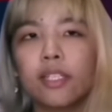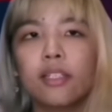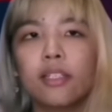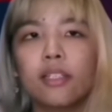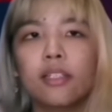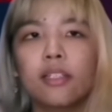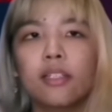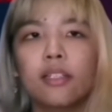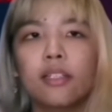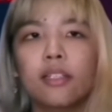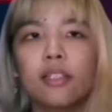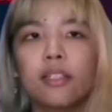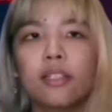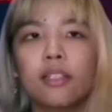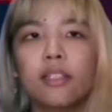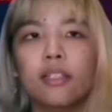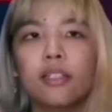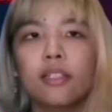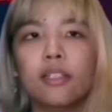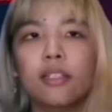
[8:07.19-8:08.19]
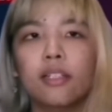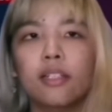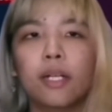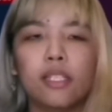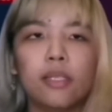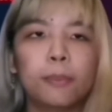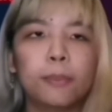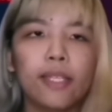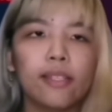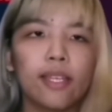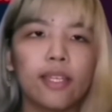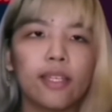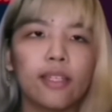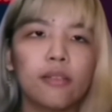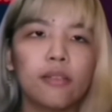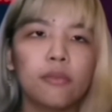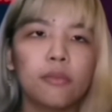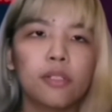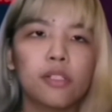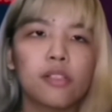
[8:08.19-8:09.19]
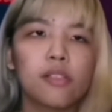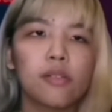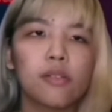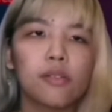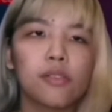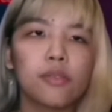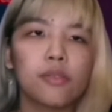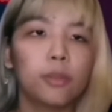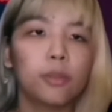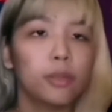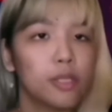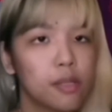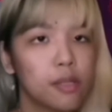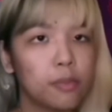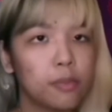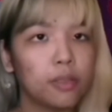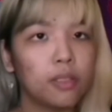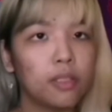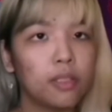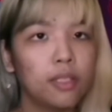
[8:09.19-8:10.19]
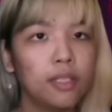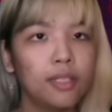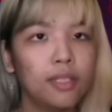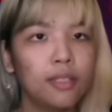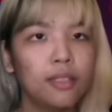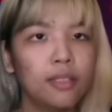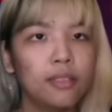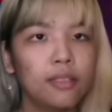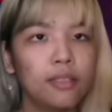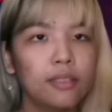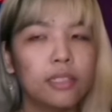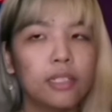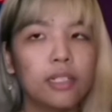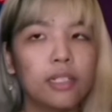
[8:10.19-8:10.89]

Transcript: something about the painting was also noticeable.